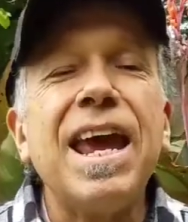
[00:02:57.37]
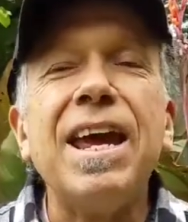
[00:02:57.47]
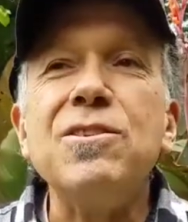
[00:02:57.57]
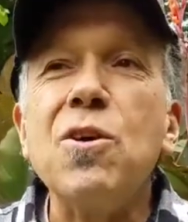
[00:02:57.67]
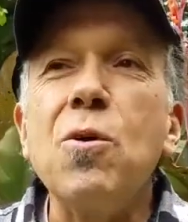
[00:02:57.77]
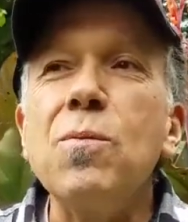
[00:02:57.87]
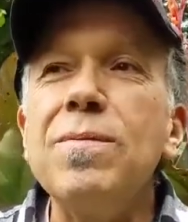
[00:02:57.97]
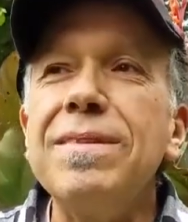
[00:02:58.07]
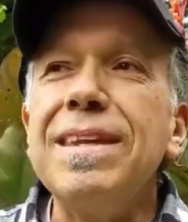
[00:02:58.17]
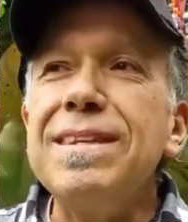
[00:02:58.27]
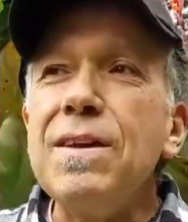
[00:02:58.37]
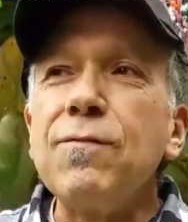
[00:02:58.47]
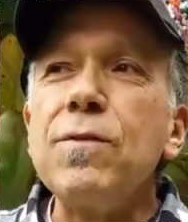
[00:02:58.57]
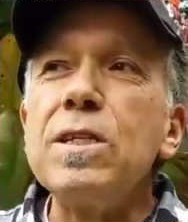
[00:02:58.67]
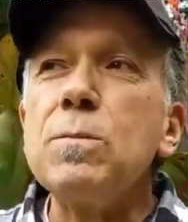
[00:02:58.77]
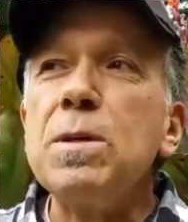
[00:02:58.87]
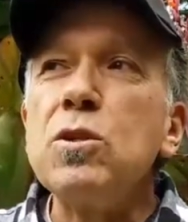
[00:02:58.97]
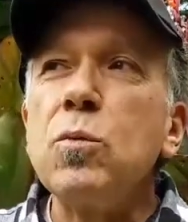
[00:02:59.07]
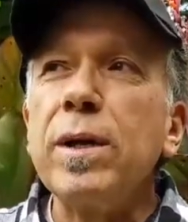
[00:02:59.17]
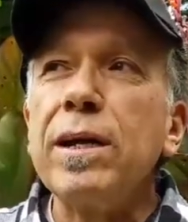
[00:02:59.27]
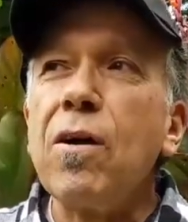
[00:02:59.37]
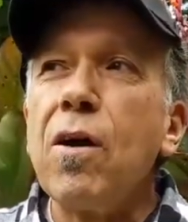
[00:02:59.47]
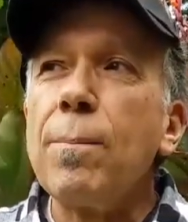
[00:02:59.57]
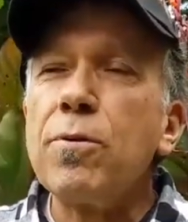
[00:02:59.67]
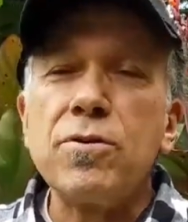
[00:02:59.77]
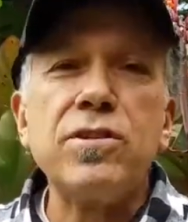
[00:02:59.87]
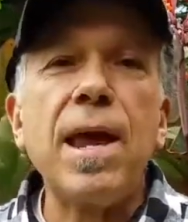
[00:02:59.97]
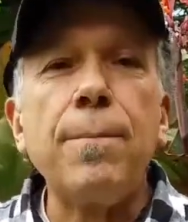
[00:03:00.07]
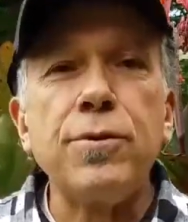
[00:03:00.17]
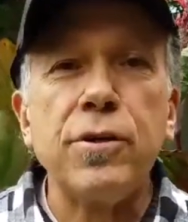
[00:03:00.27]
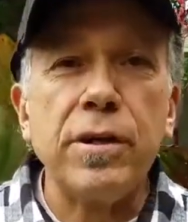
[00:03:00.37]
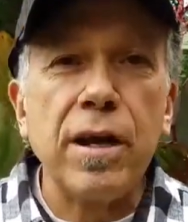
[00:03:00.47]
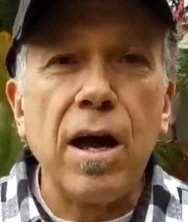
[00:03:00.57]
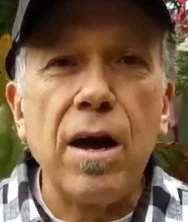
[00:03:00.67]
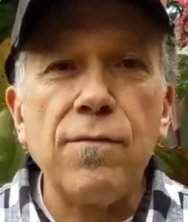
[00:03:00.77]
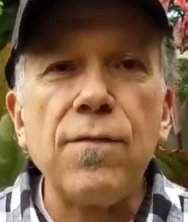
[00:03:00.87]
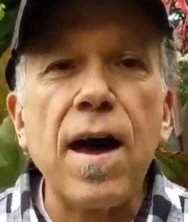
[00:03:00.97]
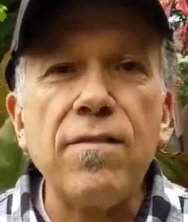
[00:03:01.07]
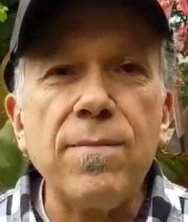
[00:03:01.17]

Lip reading: And so the difference between our perception of 5